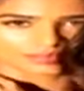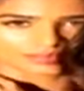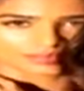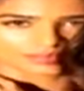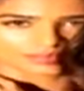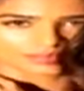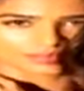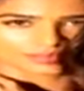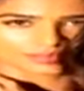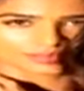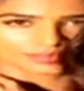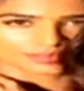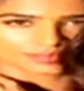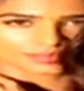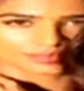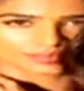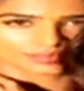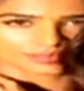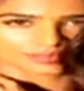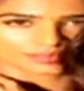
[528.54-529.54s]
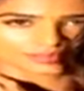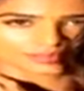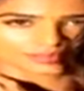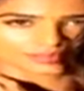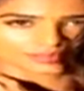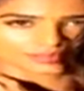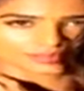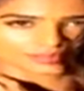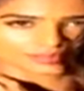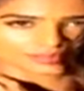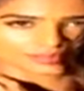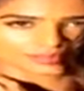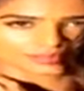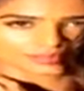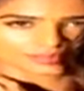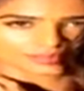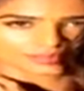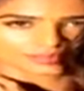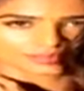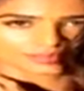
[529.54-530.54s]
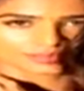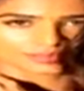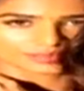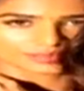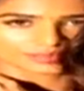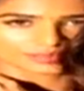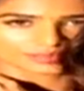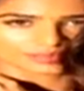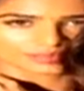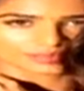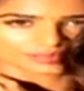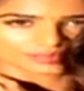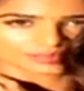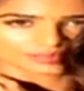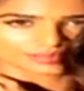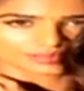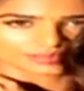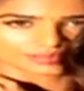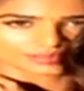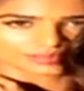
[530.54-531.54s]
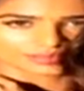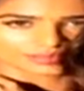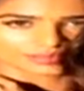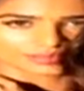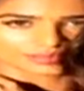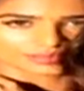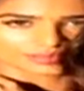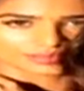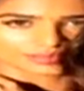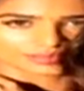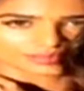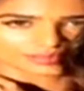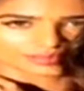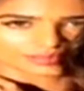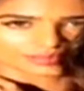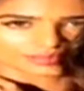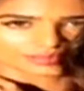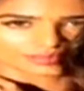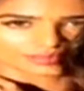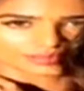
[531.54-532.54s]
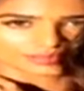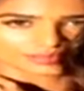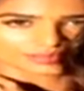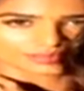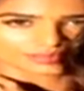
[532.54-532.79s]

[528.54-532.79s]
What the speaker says: [no speech]